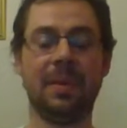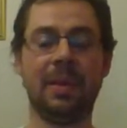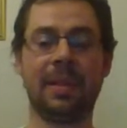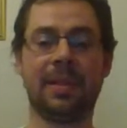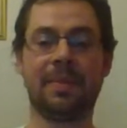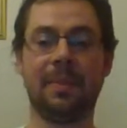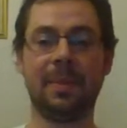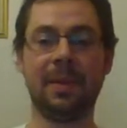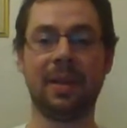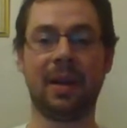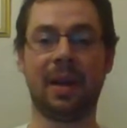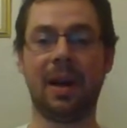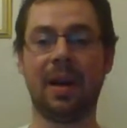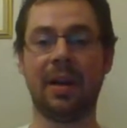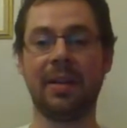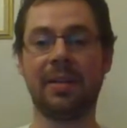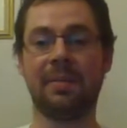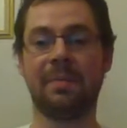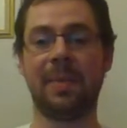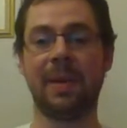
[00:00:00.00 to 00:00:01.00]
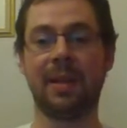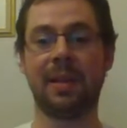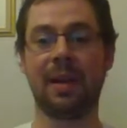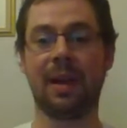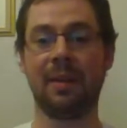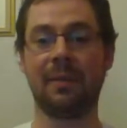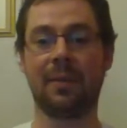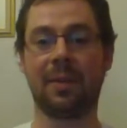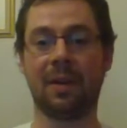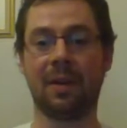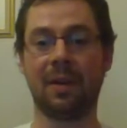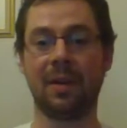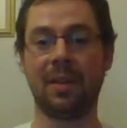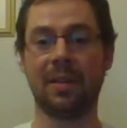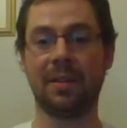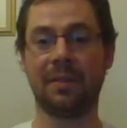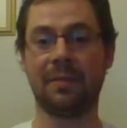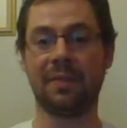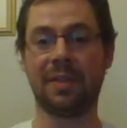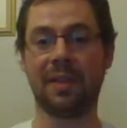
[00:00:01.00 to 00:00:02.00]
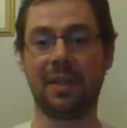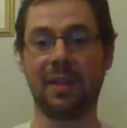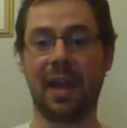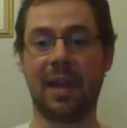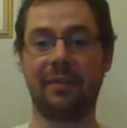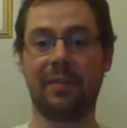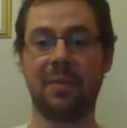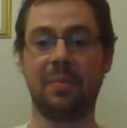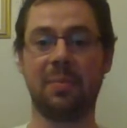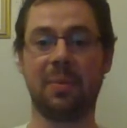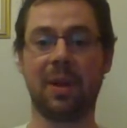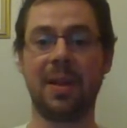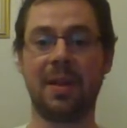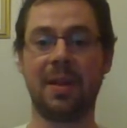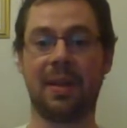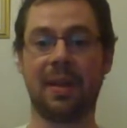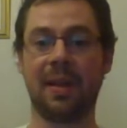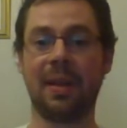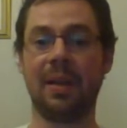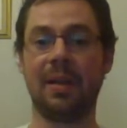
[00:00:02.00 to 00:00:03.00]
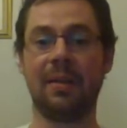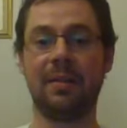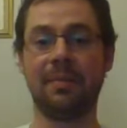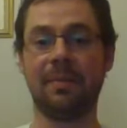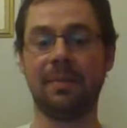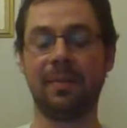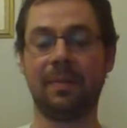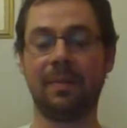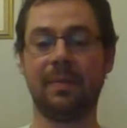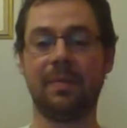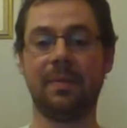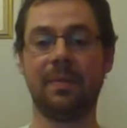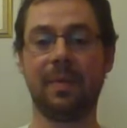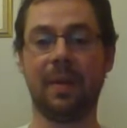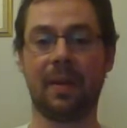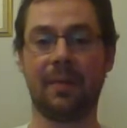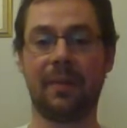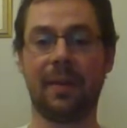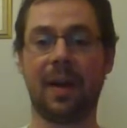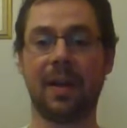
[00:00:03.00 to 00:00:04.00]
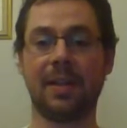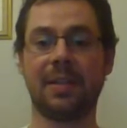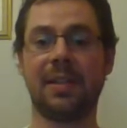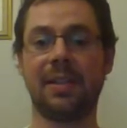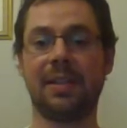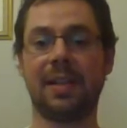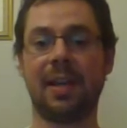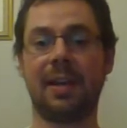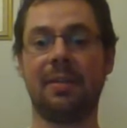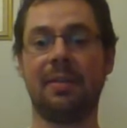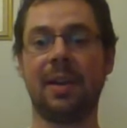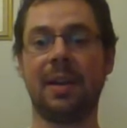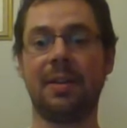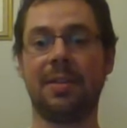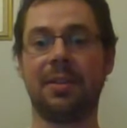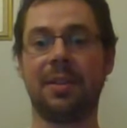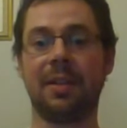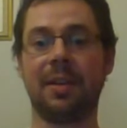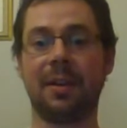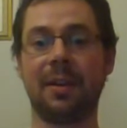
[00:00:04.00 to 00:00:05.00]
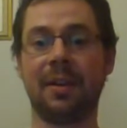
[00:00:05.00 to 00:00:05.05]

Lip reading: It's the hardest bit that I've got is obviously heavy braking and fast acceleration. It's going to make you turn